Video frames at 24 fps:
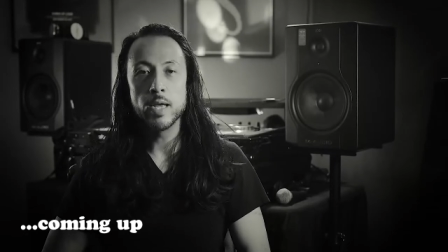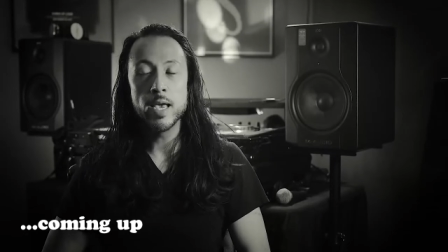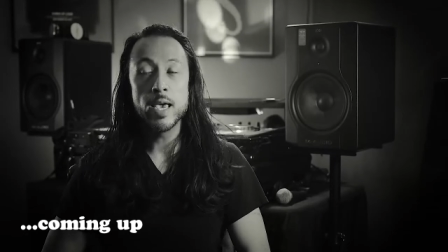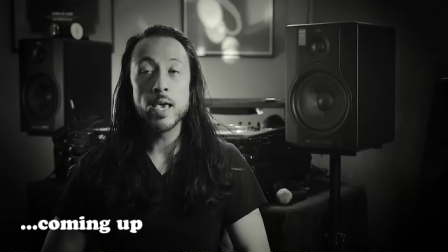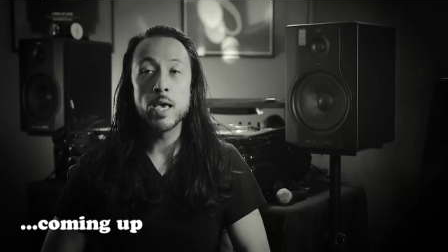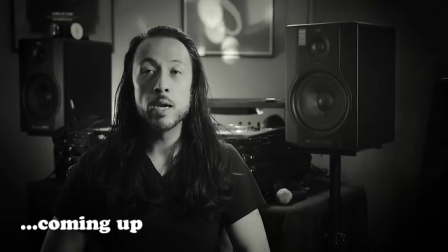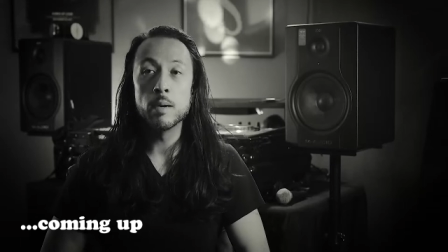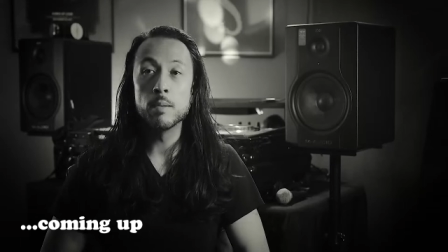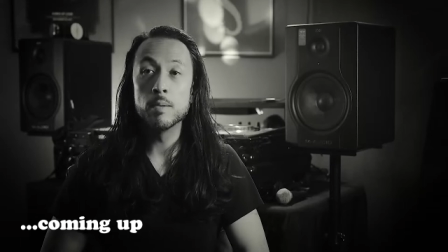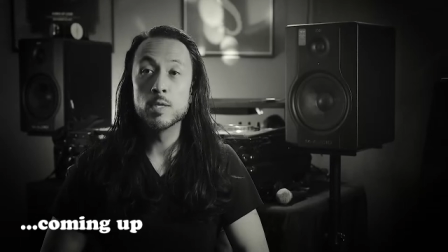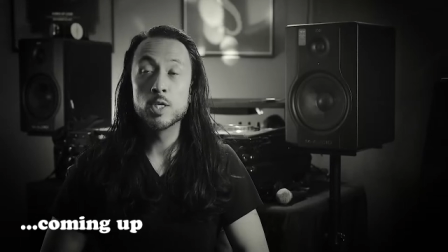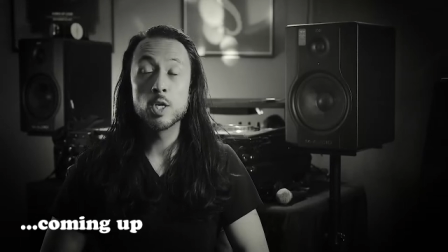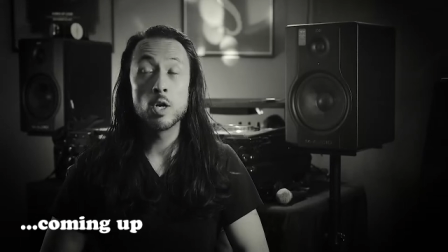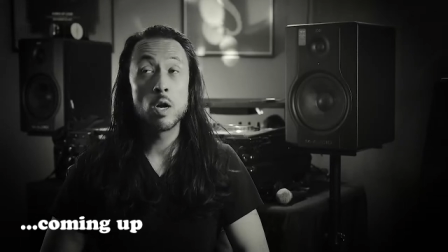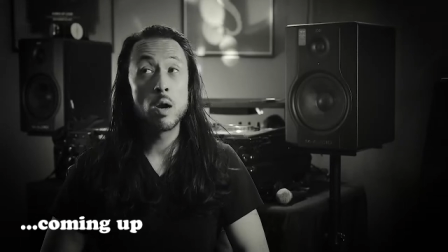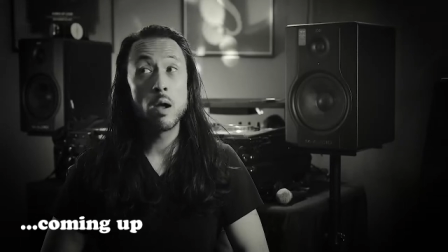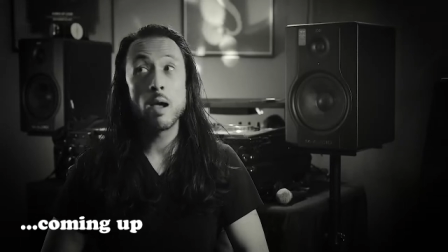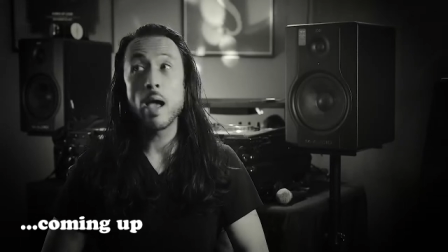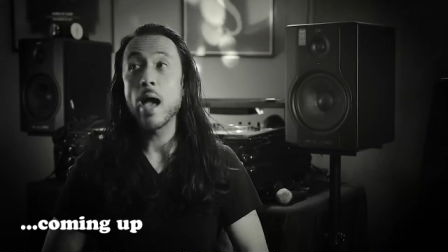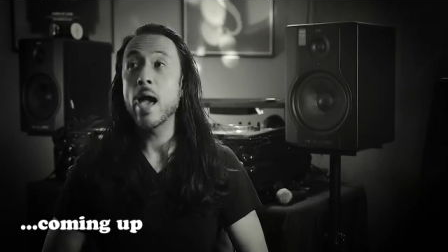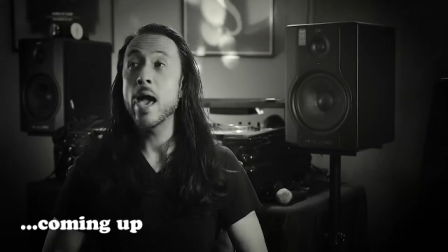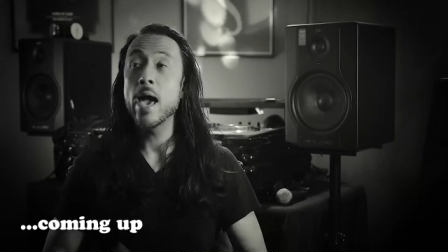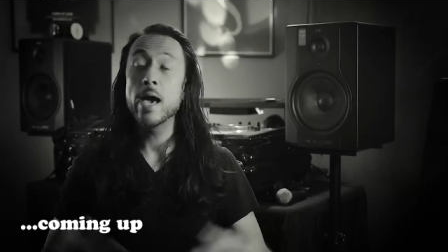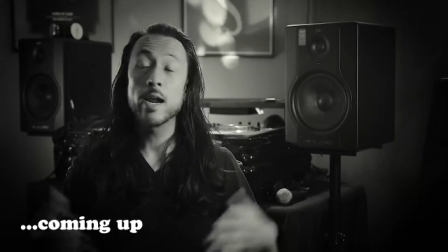And I'm sure
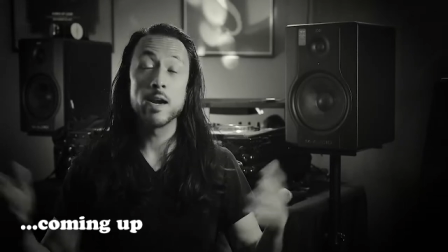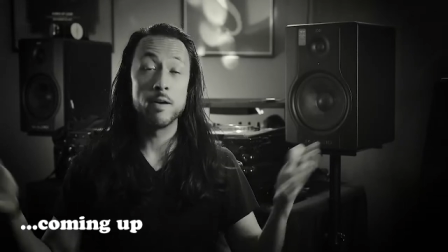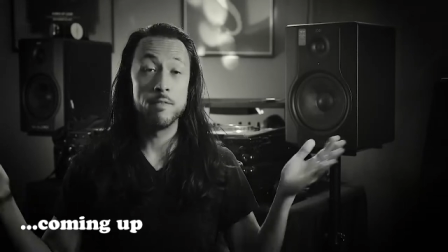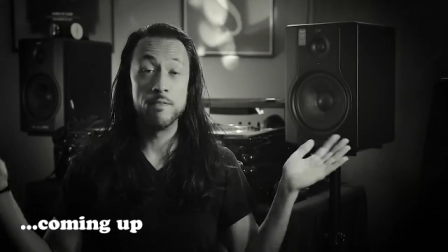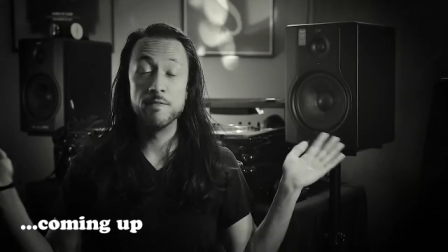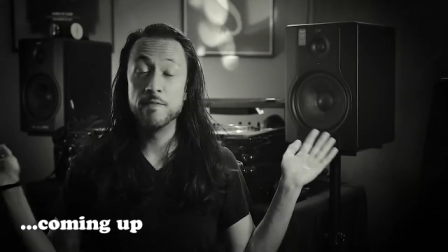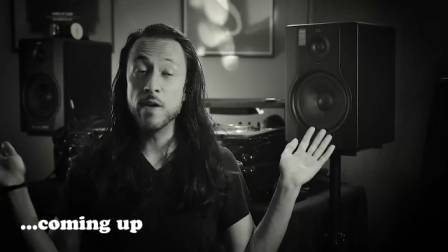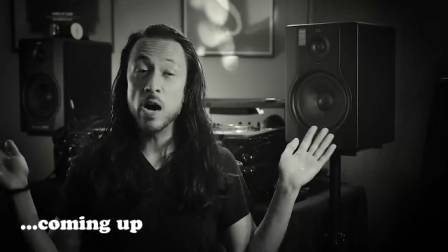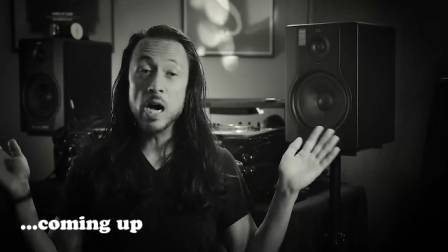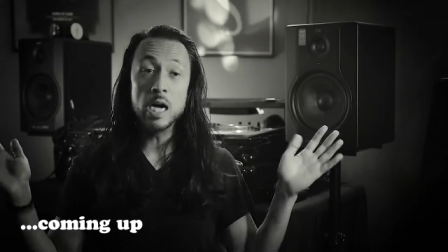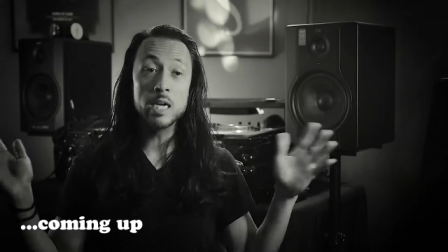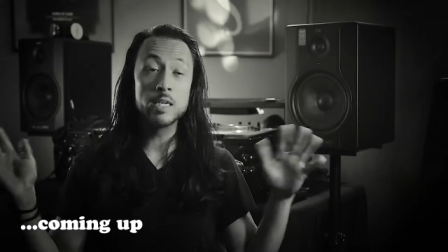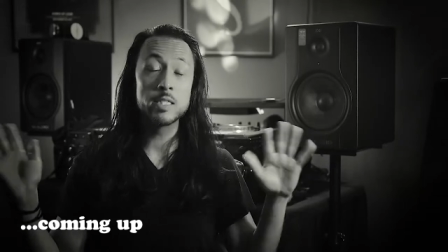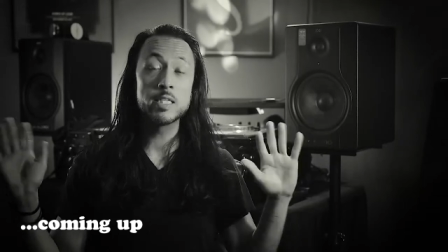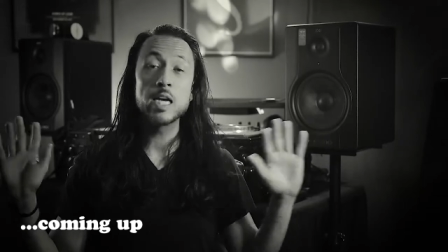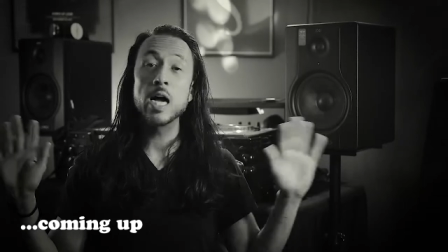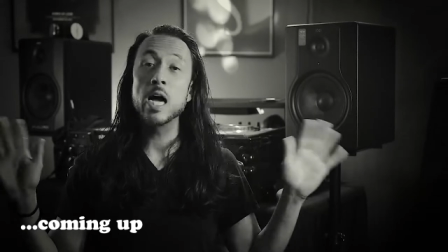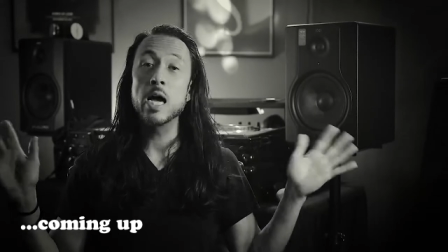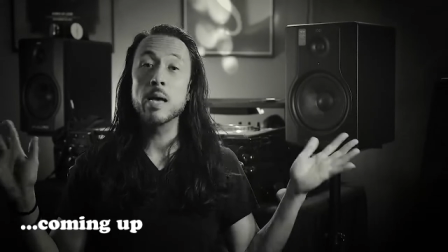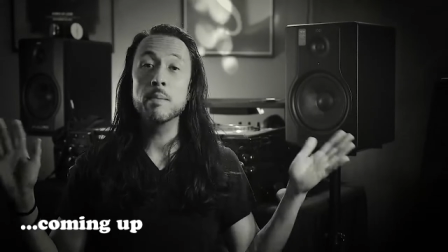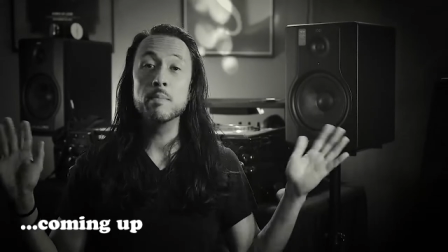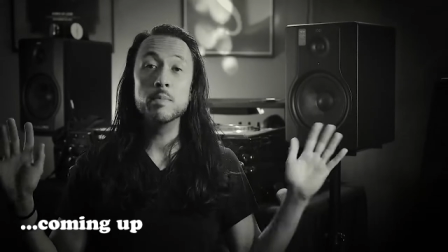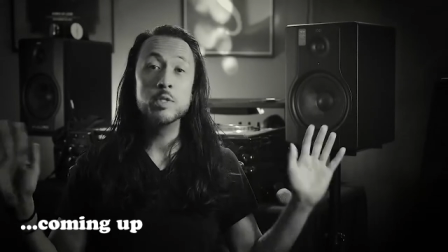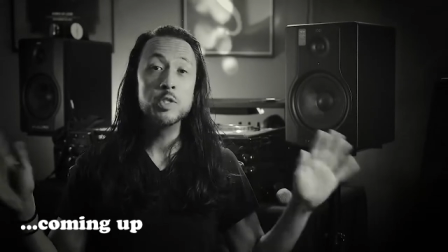I had a fun
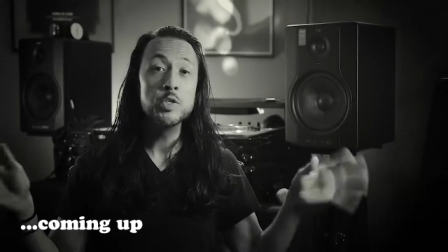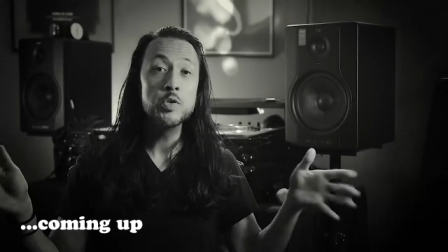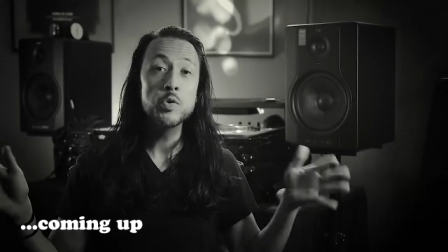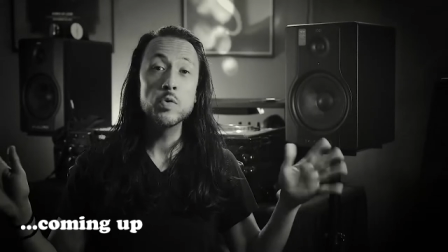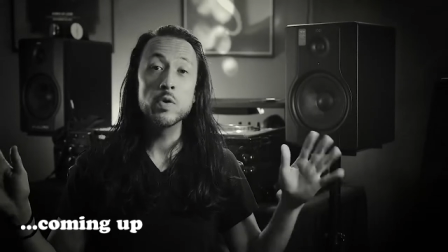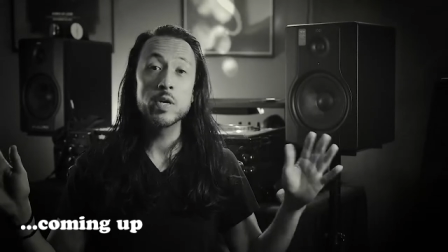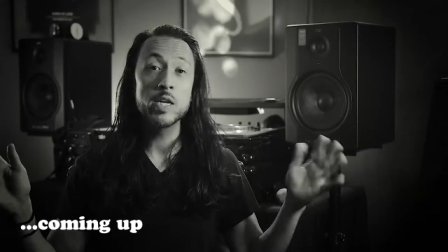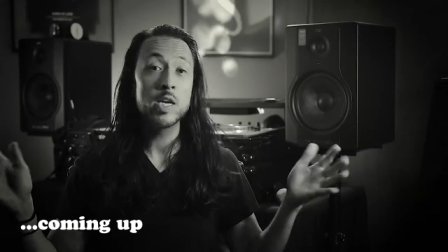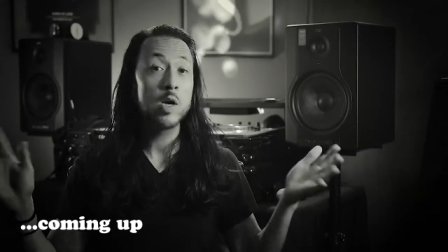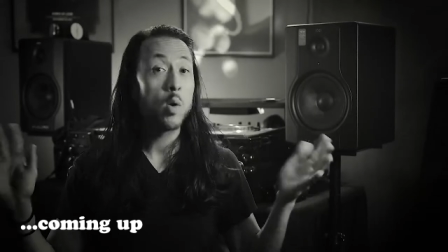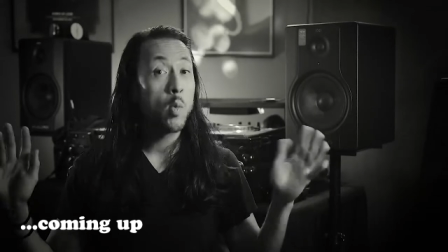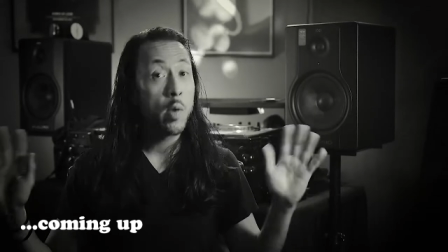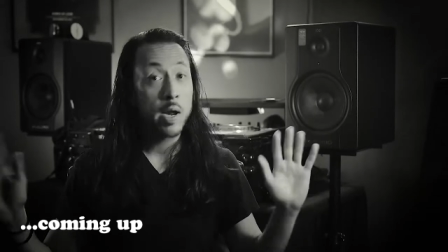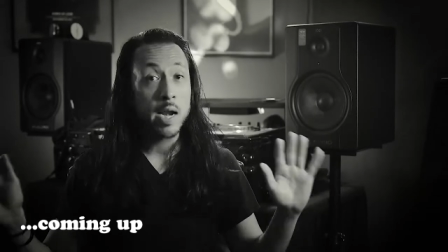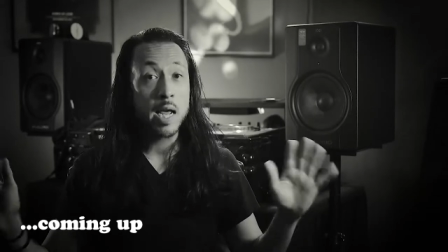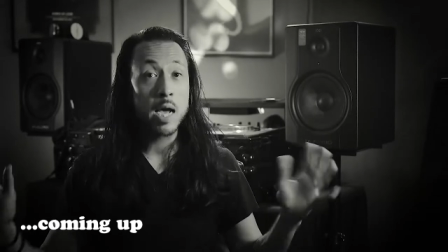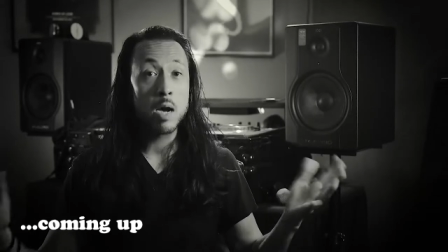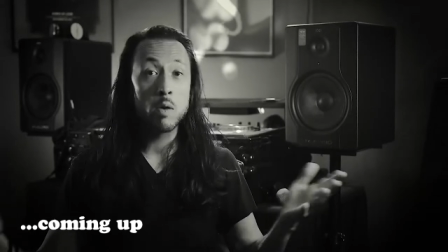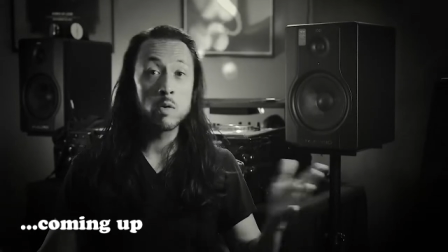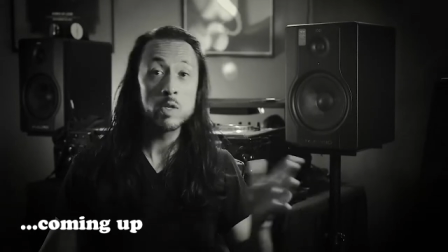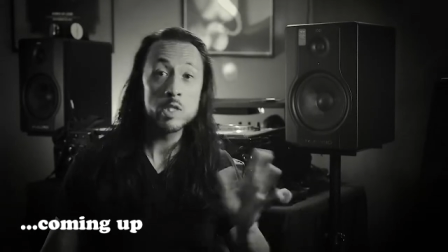time doing it when I